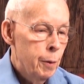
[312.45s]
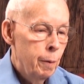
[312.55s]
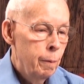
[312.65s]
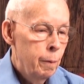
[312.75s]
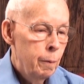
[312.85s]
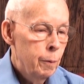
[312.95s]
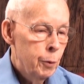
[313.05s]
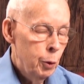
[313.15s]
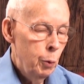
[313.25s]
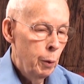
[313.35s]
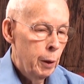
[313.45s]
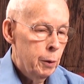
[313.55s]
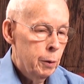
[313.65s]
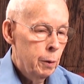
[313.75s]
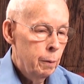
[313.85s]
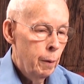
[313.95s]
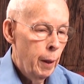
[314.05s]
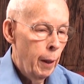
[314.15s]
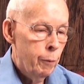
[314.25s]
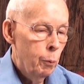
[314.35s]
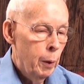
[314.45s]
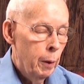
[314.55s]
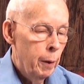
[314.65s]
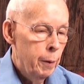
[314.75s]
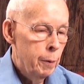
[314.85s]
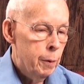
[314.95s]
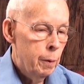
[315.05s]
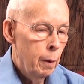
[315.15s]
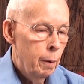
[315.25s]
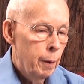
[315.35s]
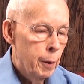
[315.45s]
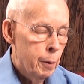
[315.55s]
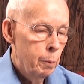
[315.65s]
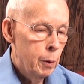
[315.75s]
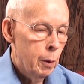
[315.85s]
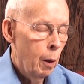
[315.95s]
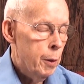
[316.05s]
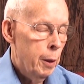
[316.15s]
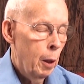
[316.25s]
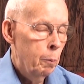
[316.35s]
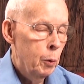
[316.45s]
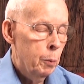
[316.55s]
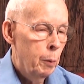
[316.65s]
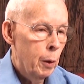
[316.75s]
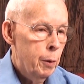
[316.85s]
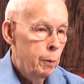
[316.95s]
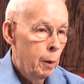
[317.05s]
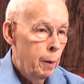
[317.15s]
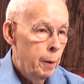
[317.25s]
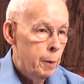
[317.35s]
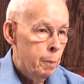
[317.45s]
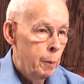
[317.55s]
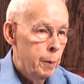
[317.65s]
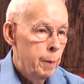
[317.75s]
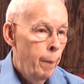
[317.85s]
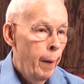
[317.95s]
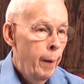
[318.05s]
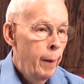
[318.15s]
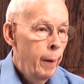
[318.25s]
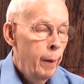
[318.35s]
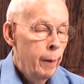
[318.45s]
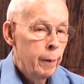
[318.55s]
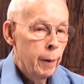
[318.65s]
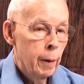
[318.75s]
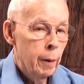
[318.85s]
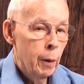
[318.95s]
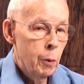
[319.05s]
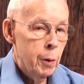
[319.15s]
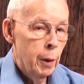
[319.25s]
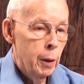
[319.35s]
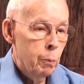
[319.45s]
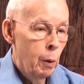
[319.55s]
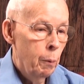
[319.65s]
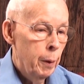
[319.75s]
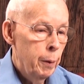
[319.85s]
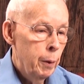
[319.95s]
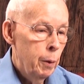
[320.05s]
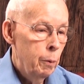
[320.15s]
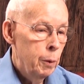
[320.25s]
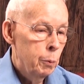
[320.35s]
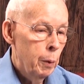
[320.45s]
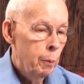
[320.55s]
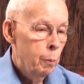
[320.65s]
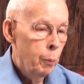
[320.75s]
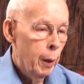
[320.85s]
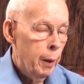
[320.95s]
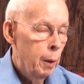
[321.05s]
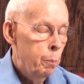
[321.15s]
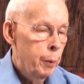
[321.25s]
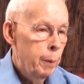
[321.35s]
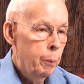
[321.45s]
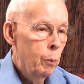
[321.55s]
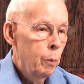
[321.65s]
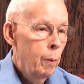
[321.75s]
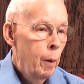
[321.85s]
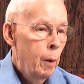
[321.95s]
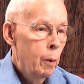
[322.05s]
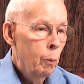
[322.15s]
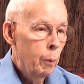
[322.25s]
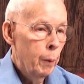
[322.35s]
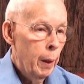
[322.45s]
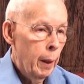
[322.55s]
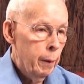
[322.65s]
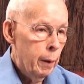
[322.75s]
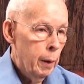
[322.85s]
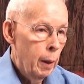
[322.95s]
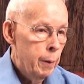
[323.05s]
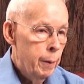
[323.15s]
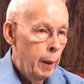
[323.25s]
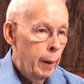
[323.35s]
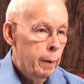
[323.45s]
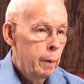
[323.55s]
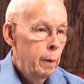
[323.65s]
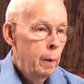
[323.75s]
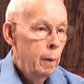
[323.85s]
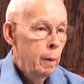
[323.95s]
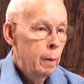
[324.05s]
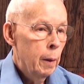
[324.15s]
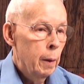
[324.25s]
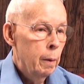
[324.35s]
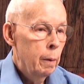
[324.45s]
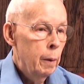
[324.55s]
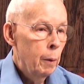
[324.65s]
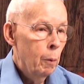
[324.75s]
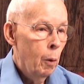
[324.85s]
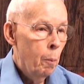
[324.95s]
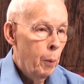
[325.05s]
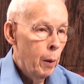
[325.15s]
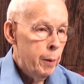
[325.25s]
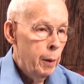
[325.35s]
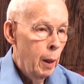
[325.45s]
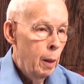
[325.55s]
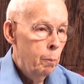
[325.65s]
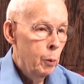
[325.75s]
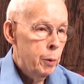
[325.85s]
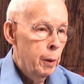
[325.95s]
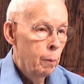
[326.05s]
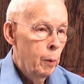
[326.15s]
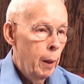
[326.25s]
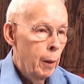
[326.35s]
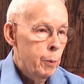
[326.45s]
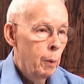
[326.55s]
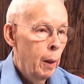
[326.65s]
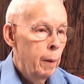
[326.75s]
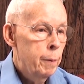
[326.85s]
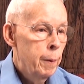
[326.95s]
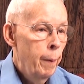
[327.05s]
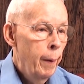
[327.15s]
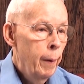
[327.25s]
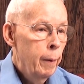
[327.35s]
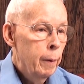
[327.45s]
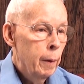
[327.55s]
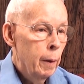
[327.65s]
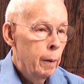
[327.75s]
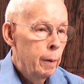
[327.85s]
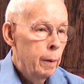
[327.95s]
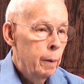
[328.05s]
and 2 weeks after we introduced our instruments, Los Alamos bought 200 instruments. And in those days, what we do is we would bring in people when we had the contract, and they were all part-time, most of them were housewives. And